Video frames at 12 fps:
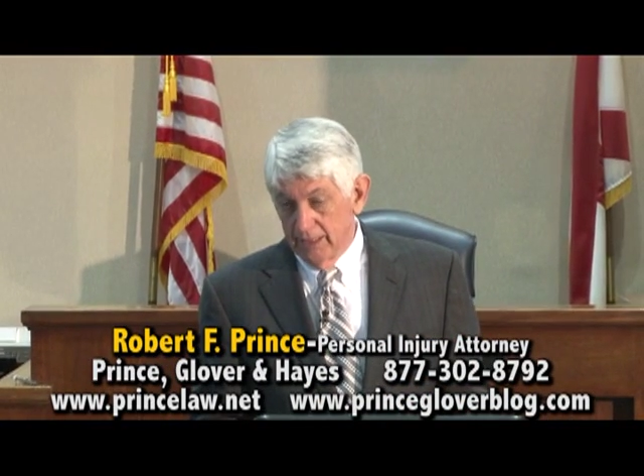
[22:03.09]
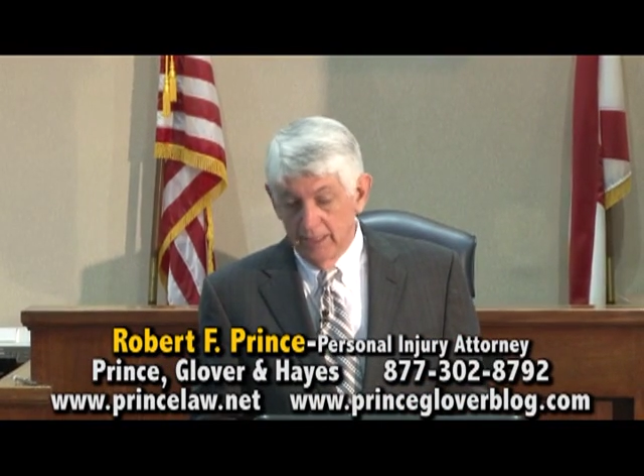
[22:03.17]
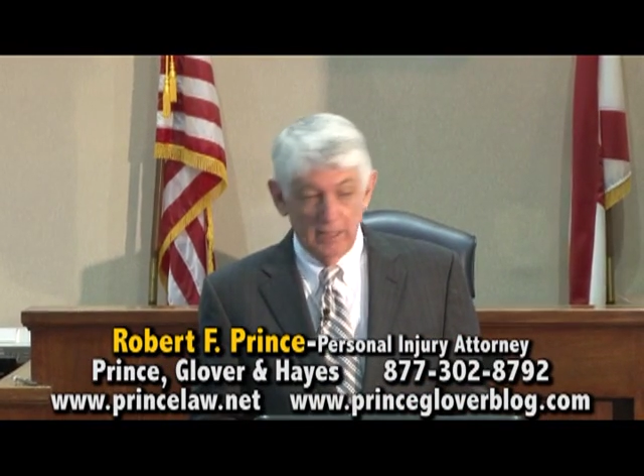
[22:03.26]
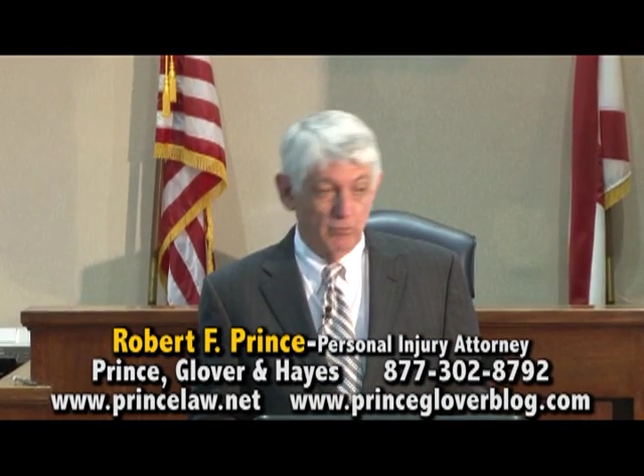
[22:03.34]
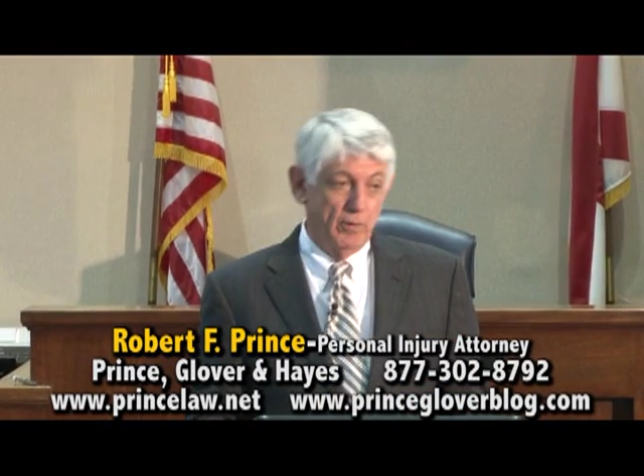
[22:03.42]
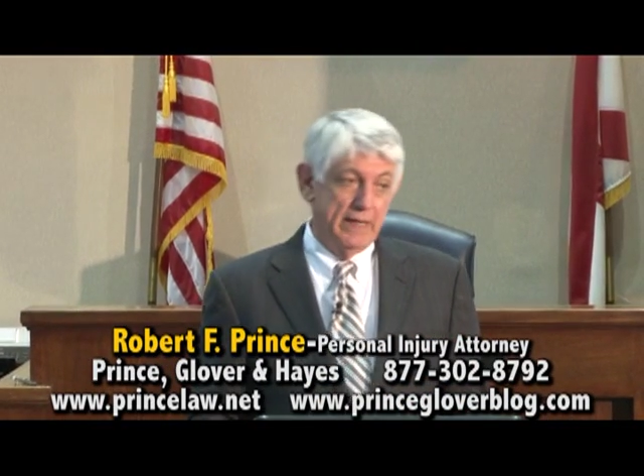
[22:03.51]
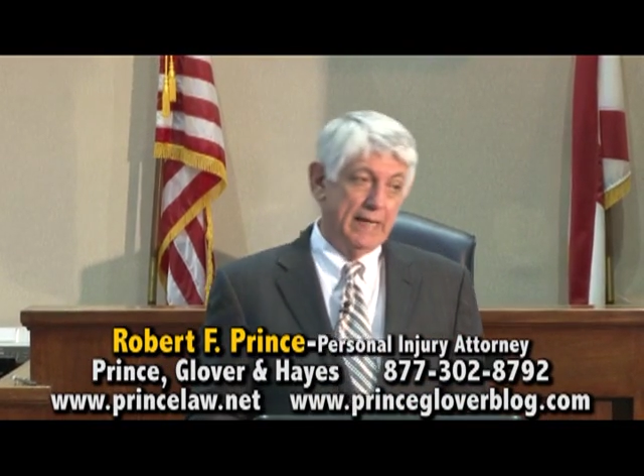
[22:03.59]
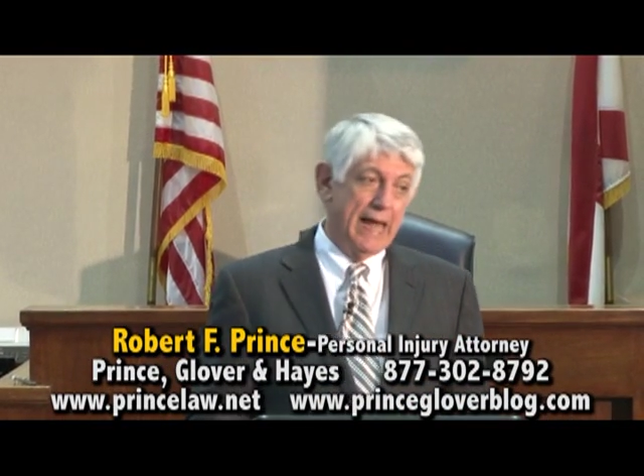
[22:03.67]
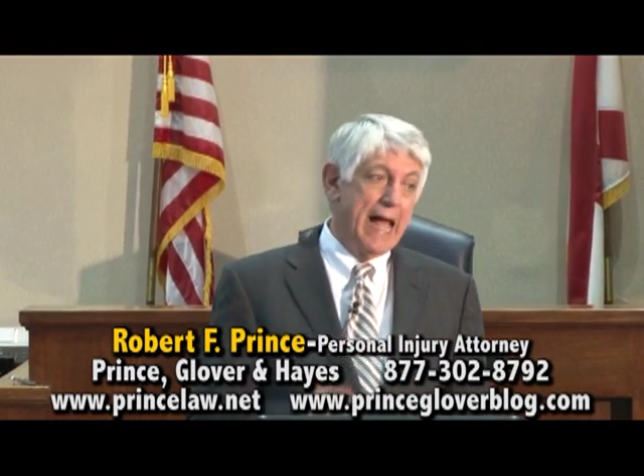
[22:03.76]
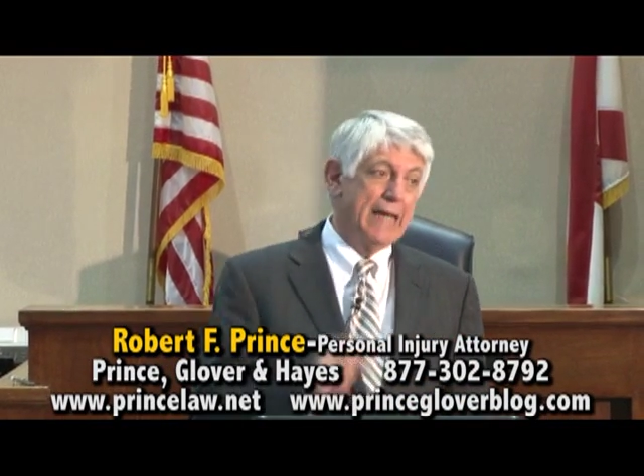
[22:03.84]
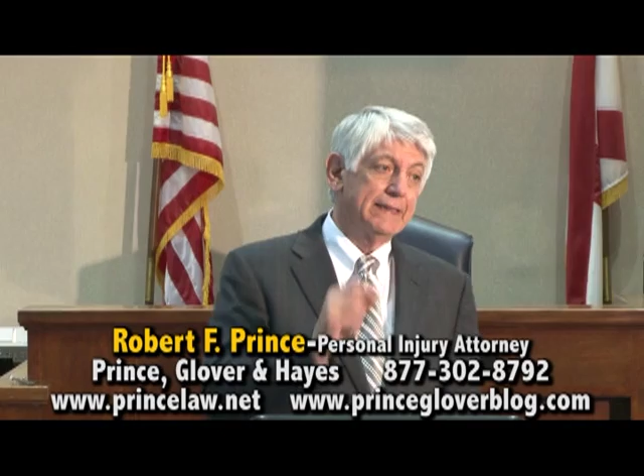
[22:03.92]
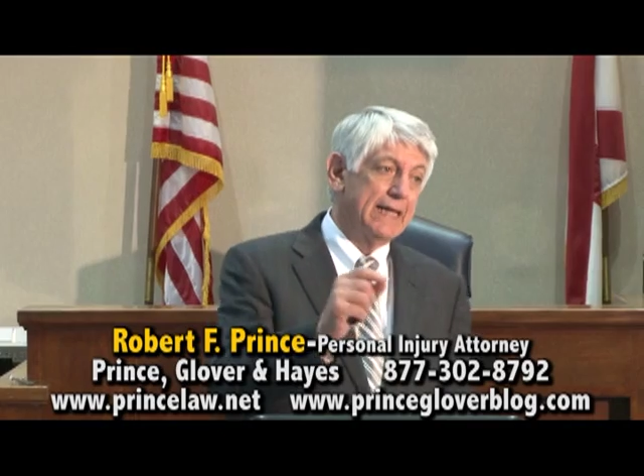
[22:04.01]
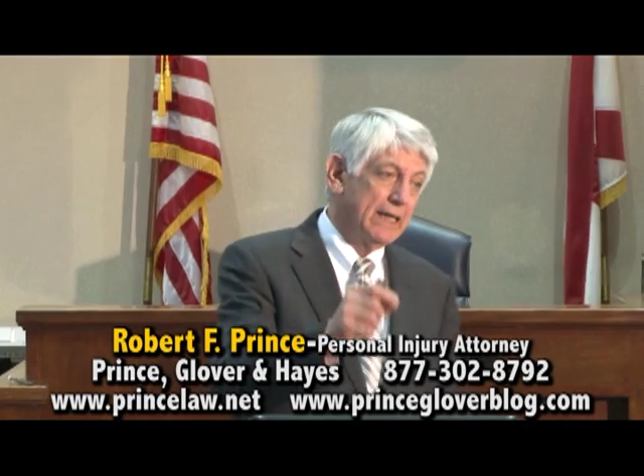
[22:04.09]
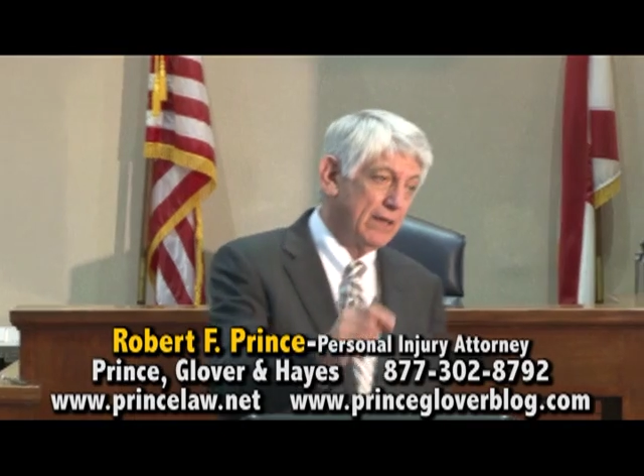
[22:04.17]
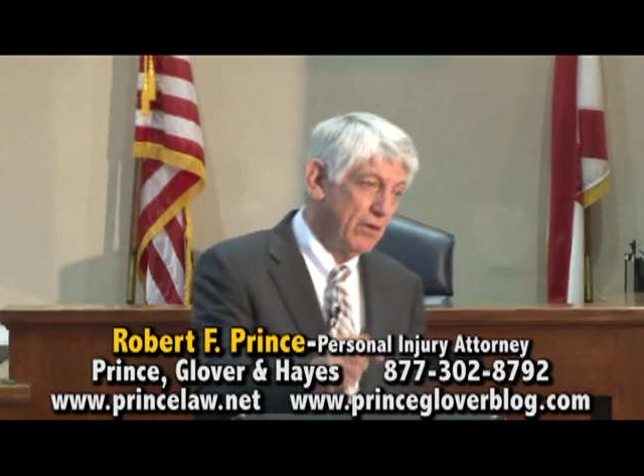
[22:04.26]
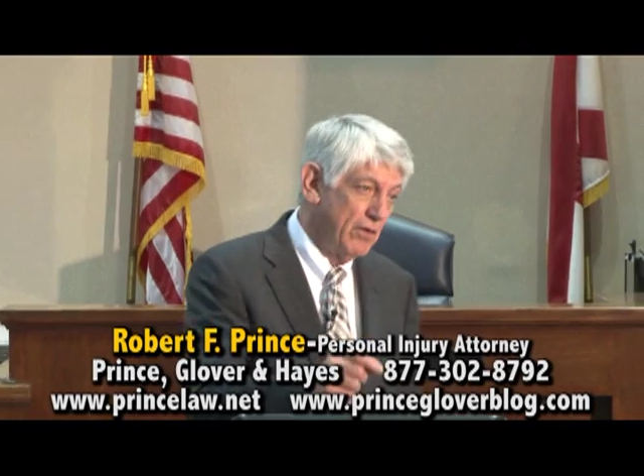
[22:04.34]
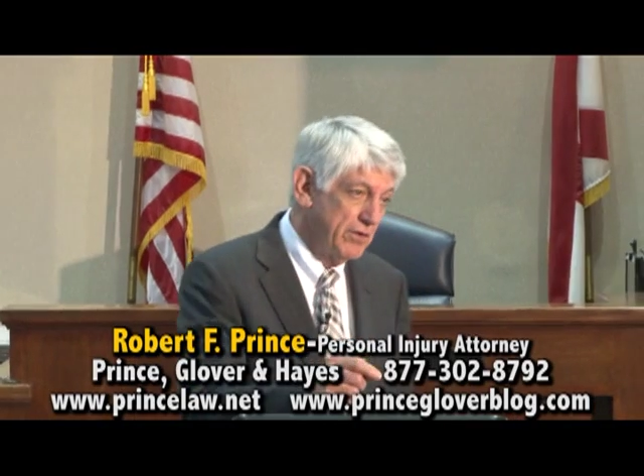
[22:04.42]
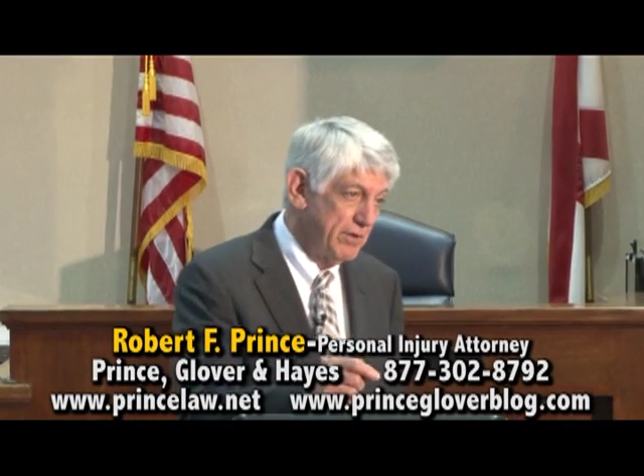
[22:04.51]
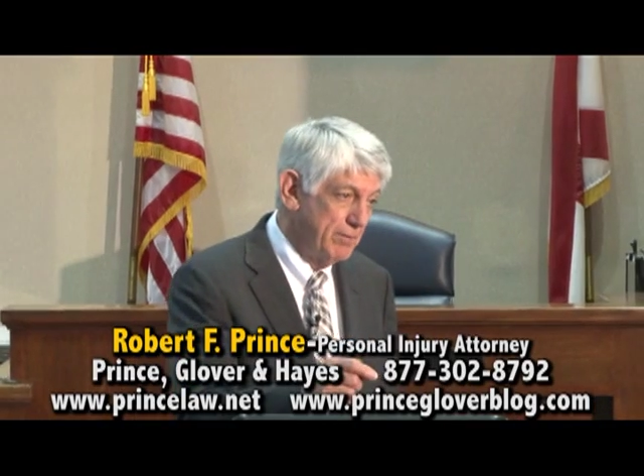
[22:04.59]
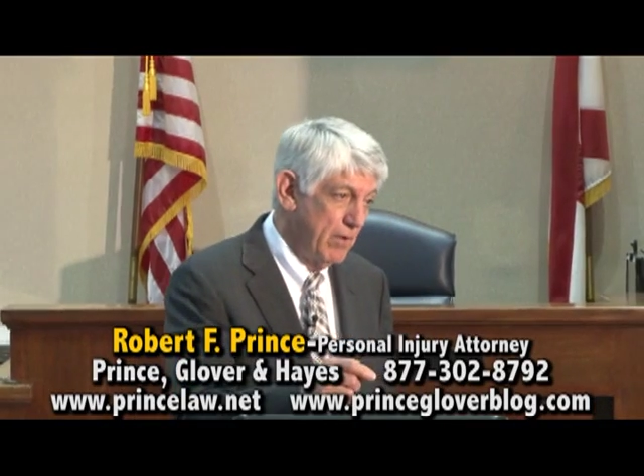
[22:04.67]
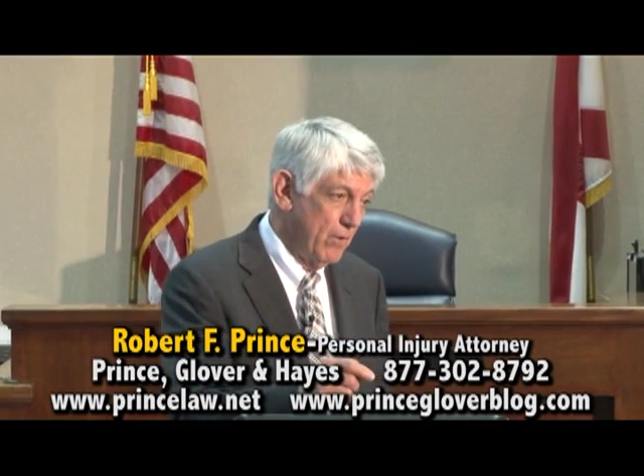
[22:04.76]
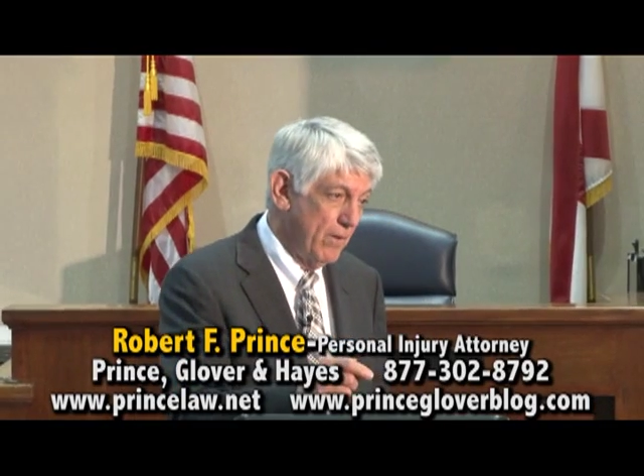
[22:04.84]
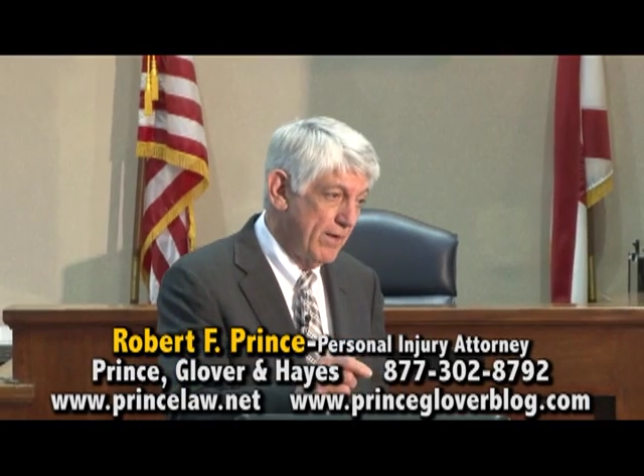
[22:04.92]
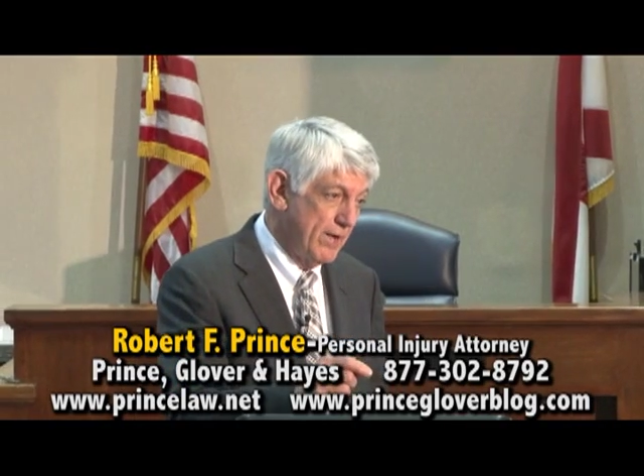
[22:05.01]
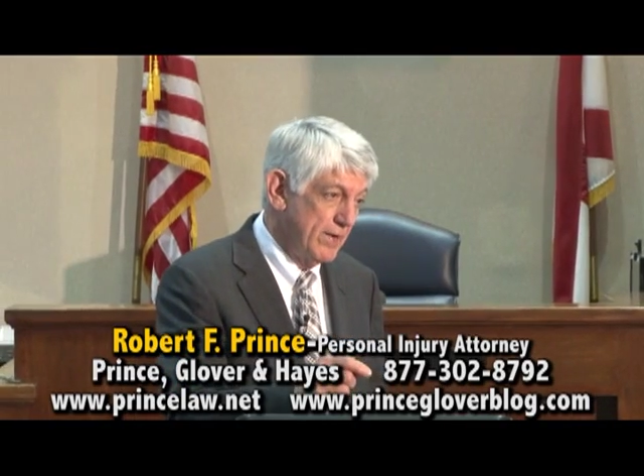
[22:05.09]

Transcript: And we like that lawyer more